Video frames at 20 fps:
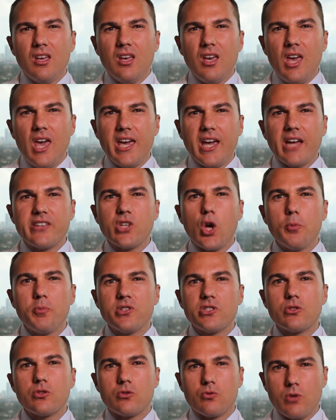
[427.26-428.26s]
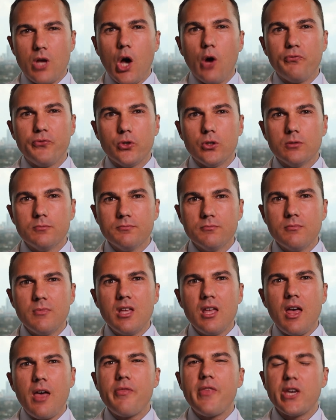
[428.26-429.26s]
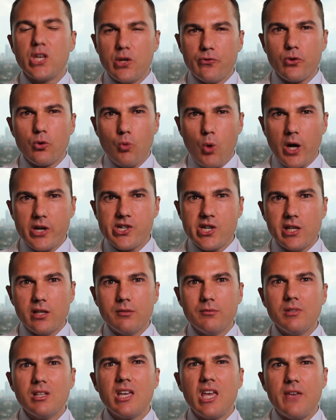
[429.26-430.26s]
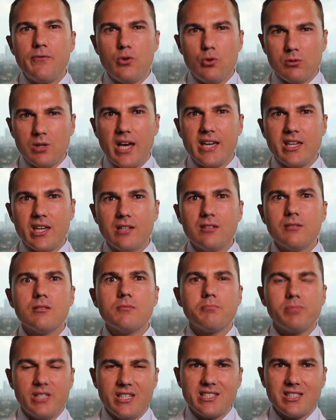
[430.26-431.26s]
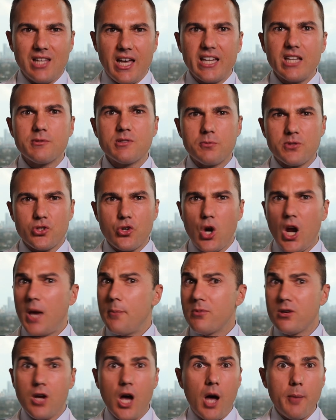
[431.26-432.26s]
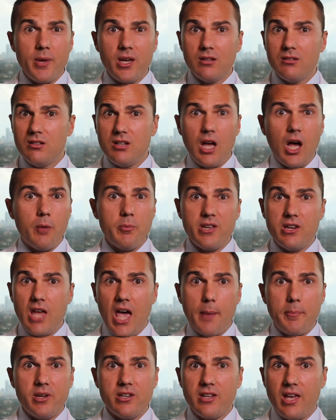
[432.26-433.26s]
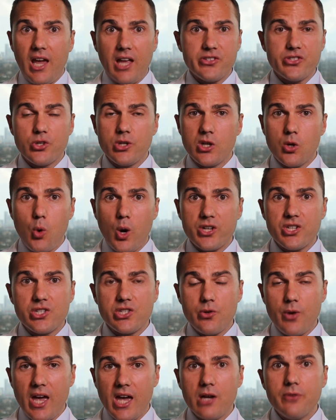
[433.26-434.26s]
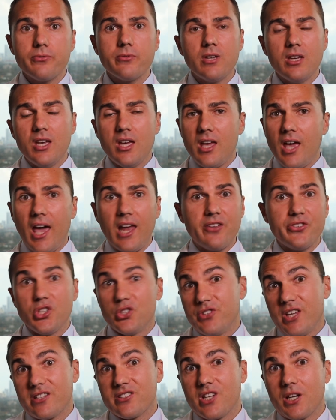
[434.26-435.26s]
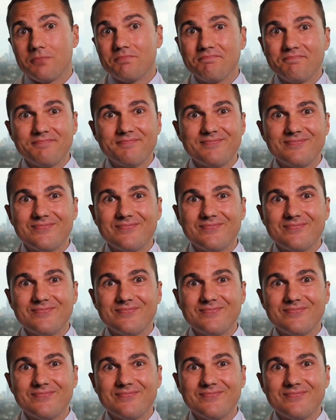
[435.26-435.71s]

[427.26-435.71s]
Hey guys, I hope this was helpful. Thank you for watching. If you like it, please like and subscribe, comment. I'll be happy to answer any questions you have. And until next time.